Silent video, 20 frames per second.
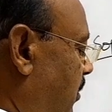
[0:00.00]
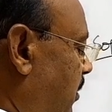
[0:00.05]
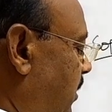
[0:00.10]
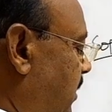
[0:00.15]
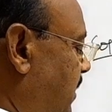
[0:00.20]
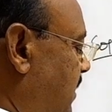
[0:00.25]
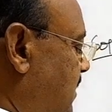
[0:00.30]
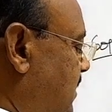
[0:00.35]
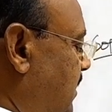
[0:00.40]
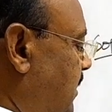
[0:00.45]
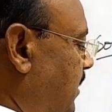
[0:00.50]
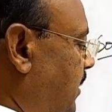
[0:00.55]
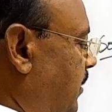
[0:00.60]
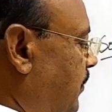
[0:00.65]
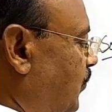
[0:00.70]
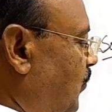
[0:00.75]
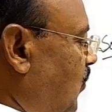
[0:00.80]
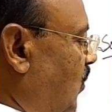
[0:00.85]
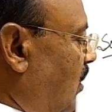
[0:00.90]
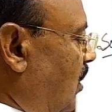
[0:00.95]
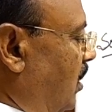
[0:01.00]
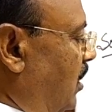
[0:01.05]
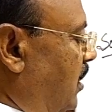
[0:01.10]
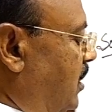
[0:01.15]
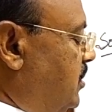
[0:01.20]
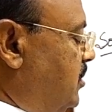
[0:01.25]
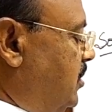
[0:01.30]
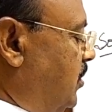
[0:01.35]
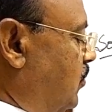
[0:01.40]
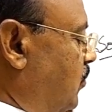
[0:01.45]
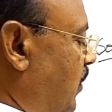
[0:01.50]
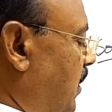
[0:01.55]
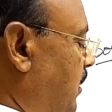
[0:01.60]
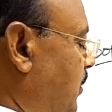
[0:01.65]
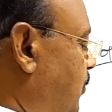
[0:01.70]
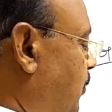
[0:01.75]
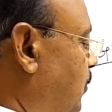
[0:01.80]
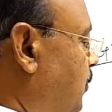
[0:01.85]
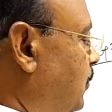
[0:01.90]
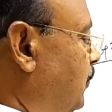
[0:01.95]
DC is equal
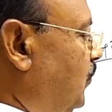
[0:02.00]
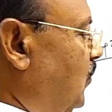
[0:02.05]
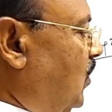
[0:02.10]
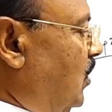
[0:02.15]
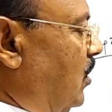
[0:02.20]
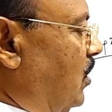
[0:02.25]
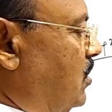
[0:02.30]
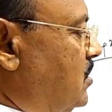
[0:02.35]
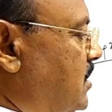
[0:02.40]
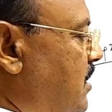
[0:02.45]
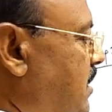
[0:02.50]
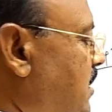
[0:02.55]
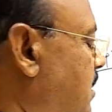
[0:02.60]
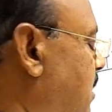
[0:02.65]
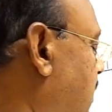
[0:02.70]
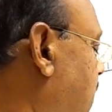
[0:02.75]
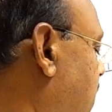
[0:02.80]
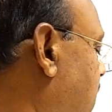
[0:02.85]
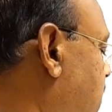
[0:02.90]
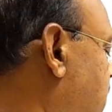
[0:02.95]
to CD